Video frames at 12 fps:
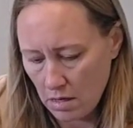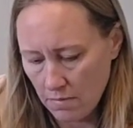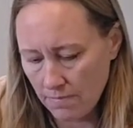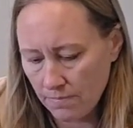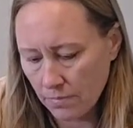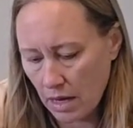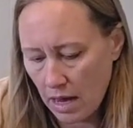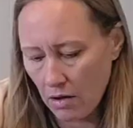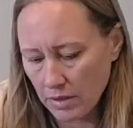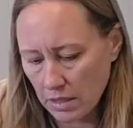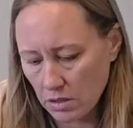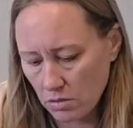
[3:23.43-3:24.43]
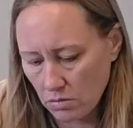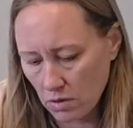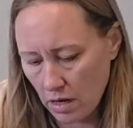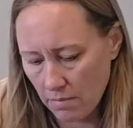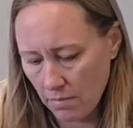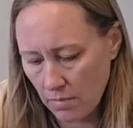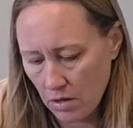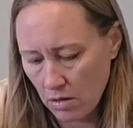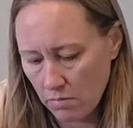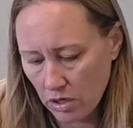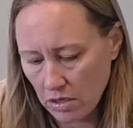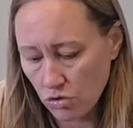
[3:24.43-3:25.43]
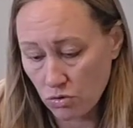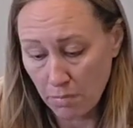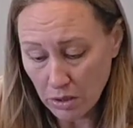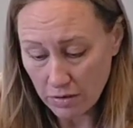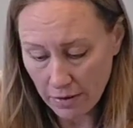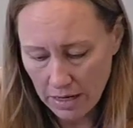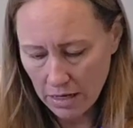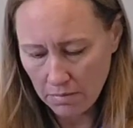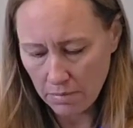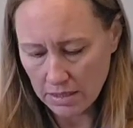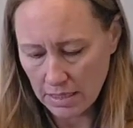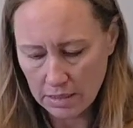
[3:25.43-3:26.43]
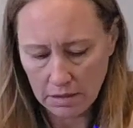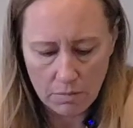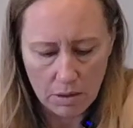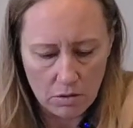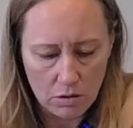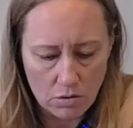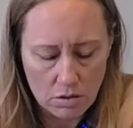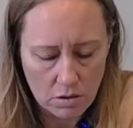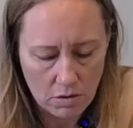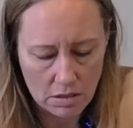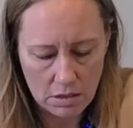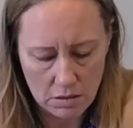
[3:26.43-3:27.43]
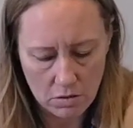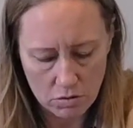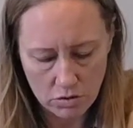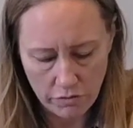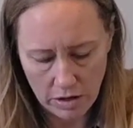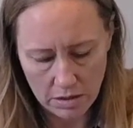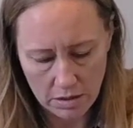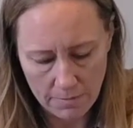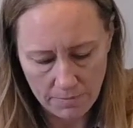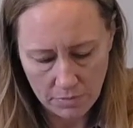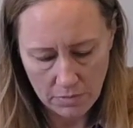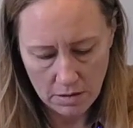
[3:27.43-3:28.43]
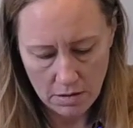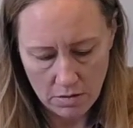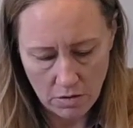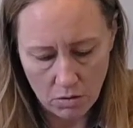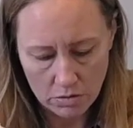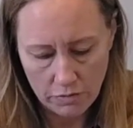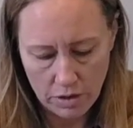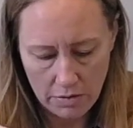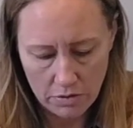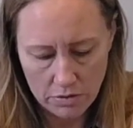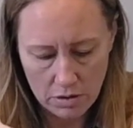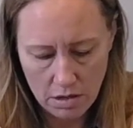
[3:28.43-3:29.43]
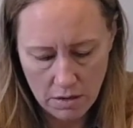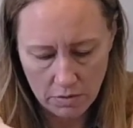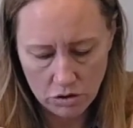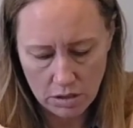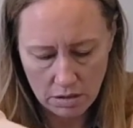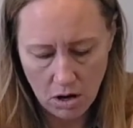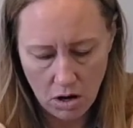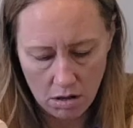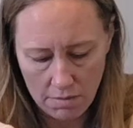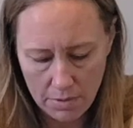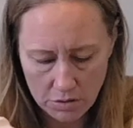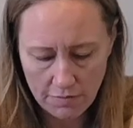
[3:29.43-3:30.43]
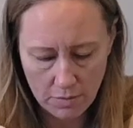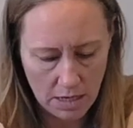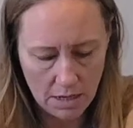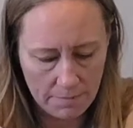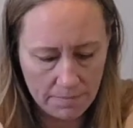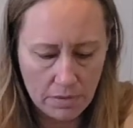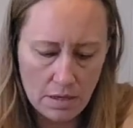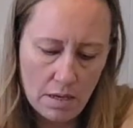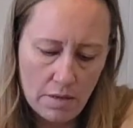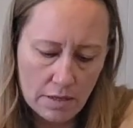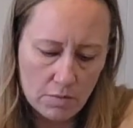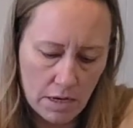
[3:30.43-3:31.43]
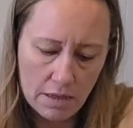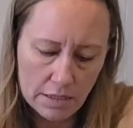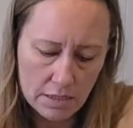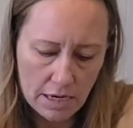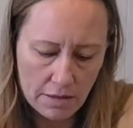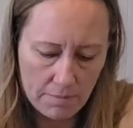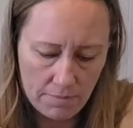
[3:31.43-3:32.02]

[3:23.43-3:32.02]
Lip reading: I always like to put each screw most of the way in, but it's nice to leave them a little loose so that it's easier to find the holes for the others. And then once you get them all most of the way in, that's when I like to tighten them.